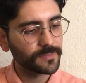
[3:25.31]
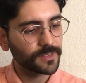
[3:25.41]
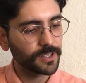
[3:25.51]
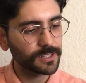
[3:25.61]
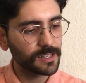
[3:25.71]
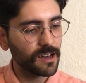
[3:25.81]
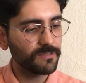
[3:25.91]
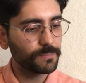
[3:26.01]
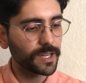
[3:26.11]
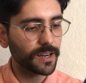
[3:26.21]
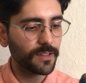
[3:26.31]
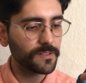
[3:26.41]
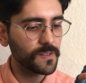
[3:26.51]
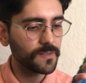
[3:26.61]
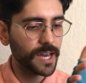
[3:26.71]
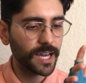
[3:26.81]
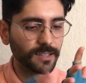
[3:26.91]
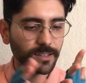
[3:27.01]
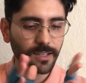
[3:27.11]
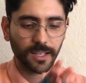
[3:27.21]
the glove. But other than
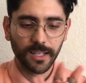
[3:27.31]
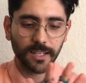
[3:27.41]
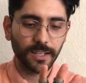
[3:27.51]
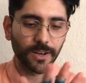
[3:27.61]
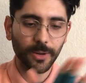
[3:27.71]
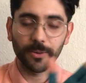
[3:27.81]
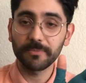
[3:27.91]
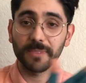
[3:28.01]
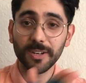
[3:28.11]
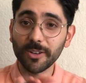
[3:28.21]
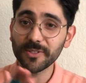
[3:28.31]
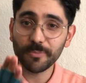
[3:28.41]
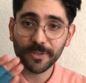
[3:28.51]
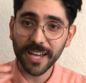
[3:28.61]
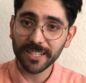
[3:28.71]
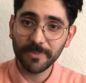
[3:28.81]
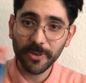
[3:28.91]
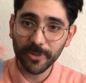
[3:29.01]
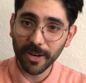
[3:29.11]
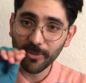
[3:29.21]
that, you know, it also protects me
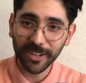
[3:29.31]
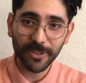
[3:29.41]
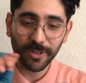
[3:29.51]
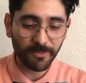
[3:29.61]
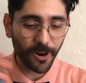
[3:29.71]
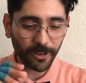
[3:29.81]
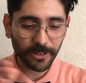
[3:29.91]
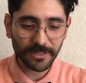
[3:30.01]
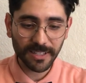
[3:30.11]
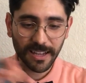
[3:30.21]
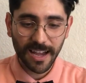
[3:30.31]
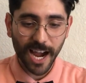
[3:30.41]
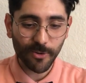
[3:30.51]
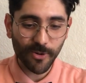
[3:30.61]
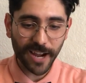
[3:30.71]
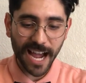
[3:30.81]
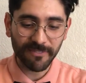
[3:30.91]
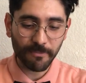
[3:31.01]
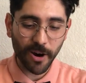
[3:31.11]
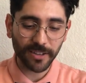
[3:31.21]
when I'm working with markers. I won't
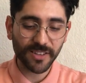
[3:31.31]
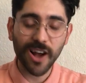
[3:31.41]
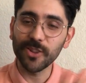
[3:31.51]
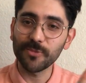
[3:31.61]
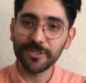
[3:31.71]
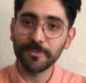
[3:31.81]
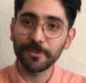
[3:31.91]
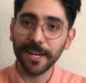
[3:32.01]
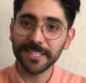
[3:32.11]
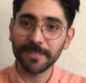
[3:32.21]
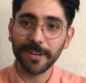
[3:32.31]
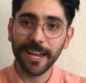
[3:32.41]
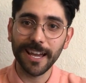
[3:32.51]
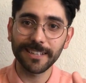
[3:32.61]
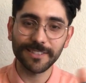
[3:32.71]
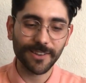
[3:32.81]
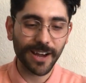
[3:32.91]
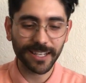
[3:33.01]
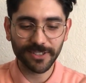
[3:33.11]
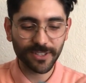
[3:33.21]
have marks all over the place in my hand, so
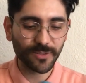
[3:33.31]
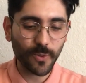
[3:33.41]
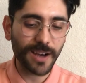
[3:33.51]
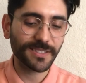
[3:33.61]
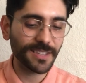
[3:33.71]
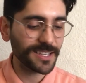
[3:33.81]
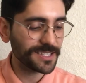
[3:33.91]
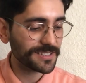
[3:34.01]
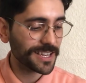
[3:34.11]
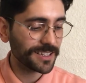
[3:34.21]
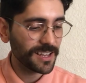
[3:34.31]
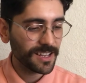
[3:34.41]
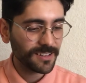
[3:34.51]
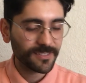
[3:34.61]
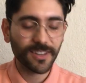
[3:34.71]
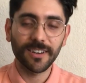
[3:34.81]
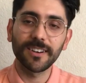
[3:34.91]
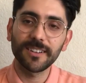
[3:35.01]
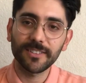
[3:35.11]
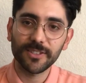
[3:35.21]
I can just wash these, and
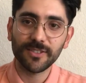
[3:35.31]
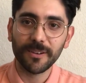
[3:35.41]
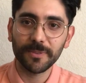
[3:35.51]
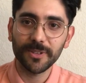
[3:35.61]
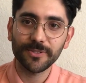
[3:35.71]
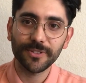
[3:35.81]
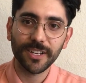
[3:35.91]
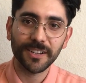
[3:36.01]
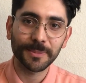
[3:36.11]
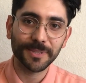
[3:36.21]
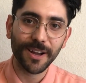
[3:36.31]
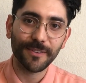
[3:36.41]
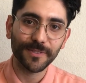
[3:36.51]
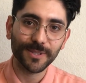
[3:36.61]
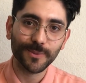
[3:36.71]
the Sharpie usually comes off as